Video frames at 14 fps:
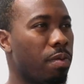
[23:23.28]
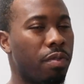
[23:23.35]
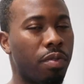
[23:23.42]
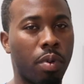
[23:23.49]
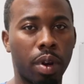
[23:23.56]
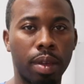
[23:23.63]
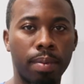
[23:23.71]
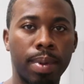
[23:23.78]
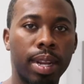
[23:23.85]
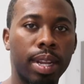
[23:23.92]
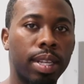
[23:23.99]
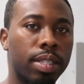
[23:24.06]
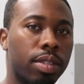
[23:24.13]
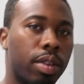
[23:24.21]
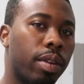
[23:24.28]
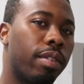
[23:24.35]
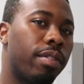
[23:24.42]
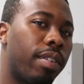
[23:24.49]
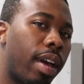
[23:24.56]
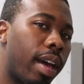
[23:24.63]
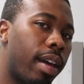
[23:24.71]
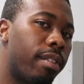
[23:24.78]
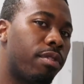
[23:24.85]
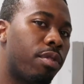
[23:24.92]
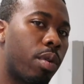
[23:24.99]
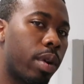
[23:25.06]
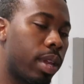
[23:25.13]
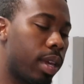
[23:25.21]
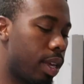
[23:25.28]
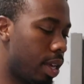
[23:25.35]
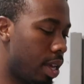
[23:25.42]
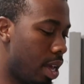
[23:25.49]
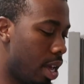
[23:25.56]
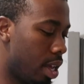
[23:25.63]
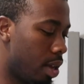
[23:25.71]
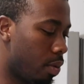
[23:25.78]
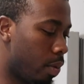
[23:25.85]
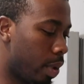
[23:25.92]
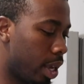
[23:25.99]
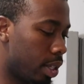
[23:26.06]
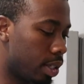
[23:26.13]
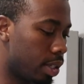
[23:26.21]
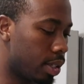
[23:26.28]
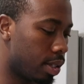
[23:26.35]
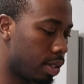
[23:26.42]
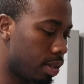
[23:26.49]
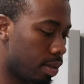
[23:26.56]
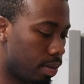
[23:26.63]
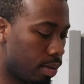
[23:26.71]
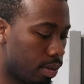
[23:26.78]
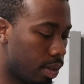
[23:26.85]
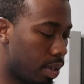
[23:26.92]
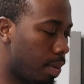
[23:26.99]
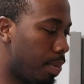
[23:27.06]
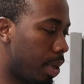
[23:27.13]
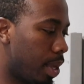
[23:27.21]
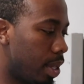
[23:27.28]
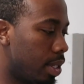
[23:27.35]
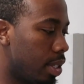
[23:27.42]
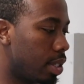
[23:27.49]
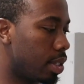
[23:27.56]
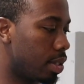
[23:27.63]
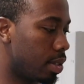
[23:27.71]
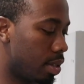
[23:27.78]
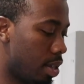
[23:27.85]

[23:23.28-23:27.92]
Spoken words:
40 minutes, 35, 40. Wings depends.